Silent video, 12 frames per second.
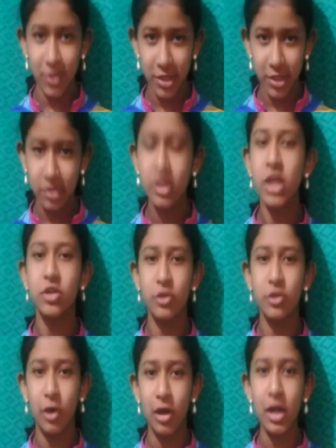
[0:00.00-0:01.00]
Good evening to
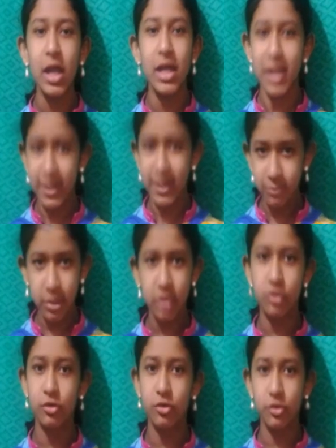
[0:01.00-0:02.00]
all. Let me
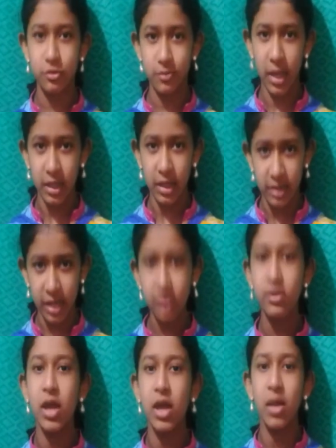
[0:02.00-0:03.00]
introduce myself.
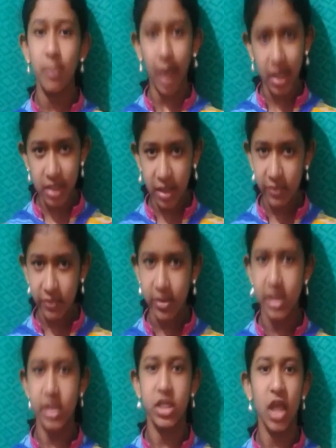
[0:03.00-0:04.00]
Myself
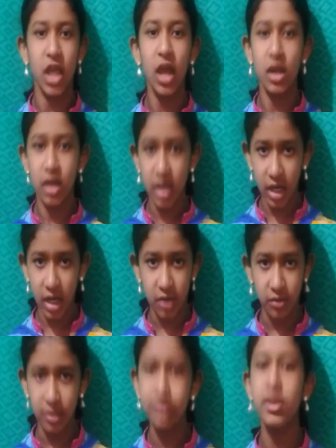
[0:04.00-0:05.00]
Alicia, grade
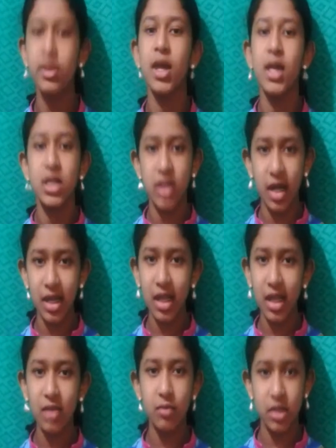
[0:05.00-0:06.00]
5th,
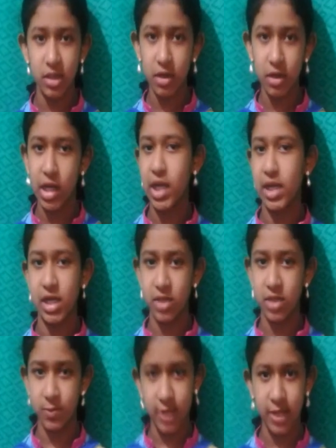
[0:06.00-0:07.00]
studying in Basavaraddi
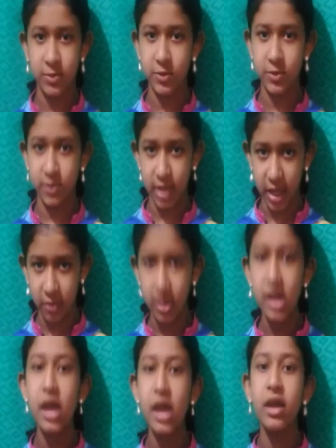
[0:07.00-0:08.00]
English Medium School,
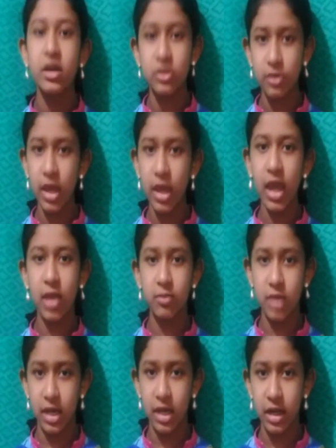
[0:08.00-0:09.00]
Dharwad. Today I
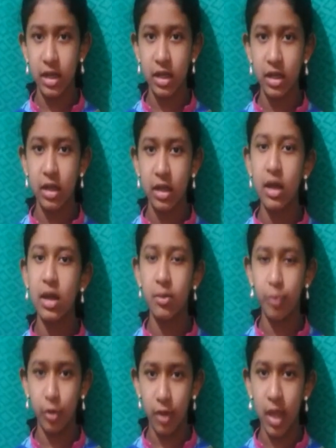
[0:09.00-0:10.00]
am telling a
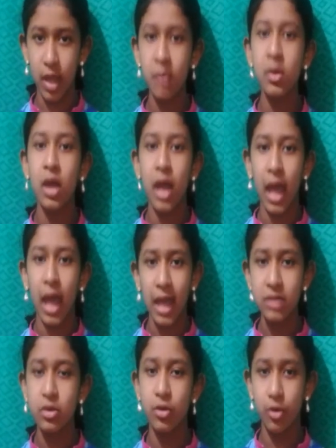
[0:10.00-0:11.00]
poem
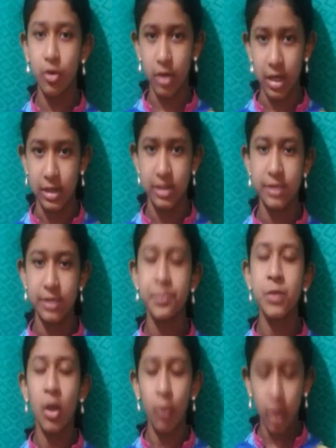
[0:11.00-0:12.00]
as orals.
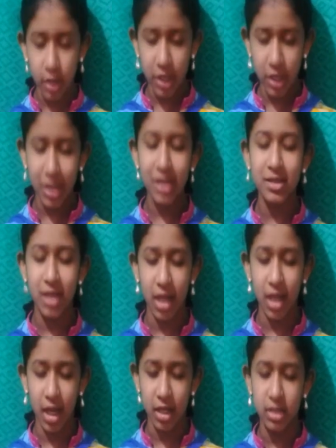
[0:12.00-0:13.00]
Wandering
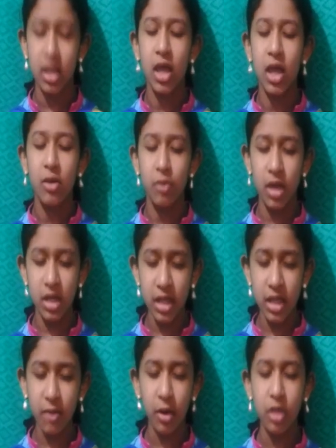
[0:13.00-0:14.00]
Singers. Where
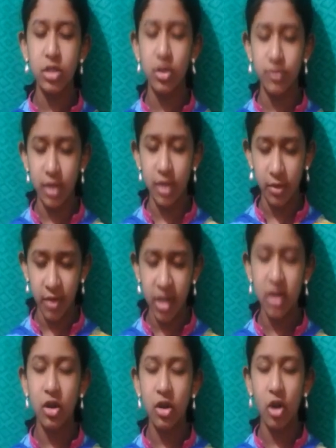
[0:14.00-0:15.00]
the voice of the
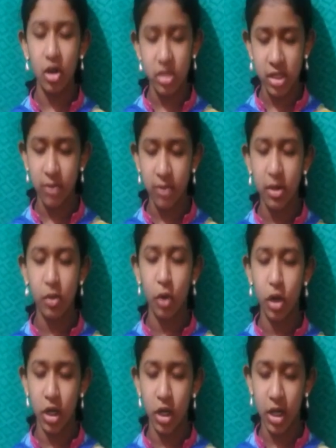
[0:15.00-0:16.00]
wind calls our
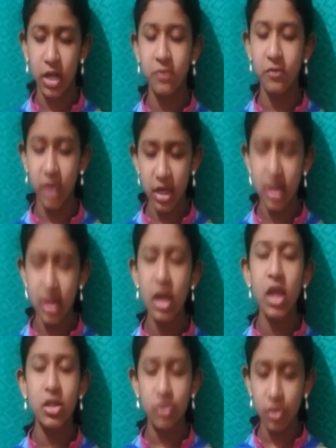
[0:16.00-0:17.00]
wandering feet
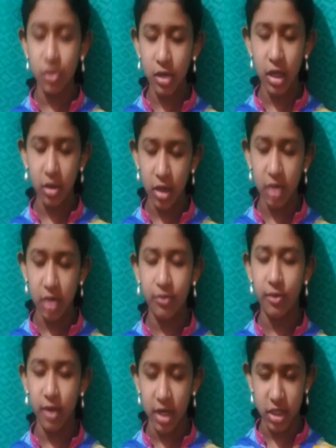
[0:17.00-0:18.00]
through echoing
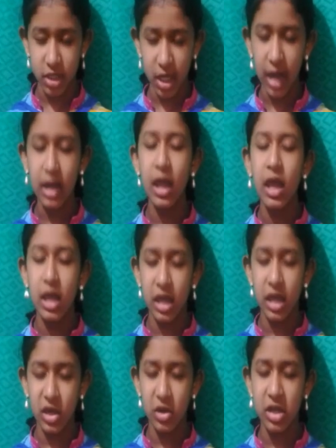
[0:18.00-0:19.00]
forest and
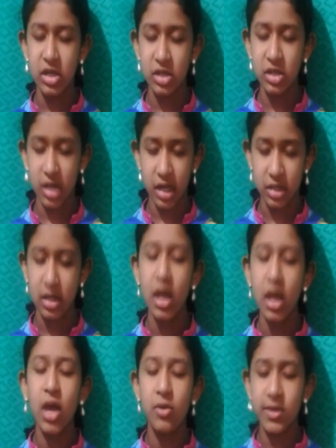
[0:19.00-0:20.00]
echoing street.
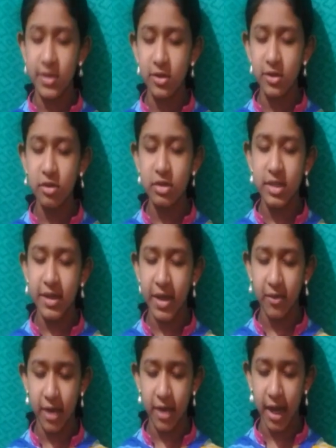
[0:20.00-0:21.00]
With lutes in
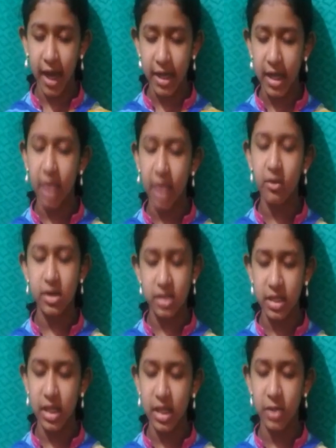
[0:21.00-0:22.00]
our hand, ever
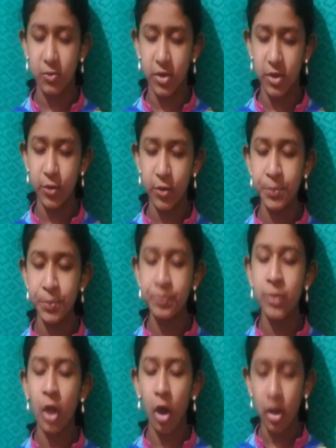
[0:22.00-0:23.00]
singing we roam.
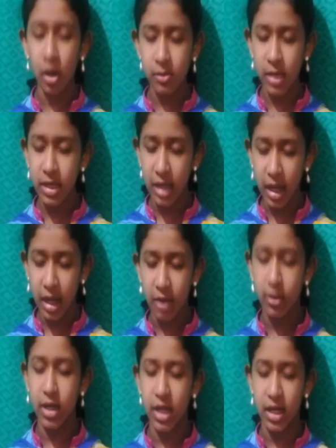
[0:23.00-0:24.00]
All men are
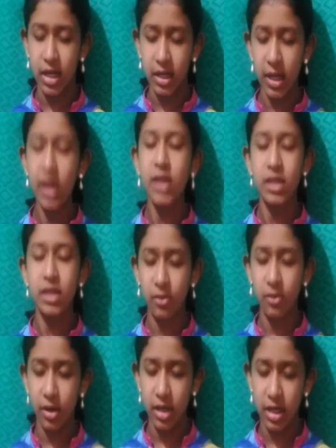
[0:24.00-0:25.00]
our kindred, the
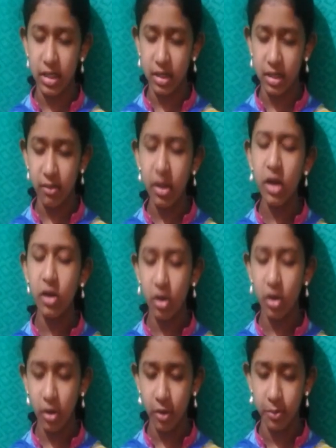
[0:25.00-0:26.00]
world is our
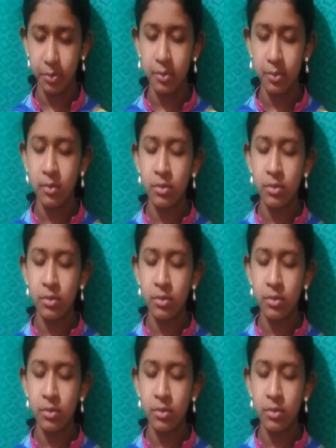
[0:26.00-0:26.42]
home.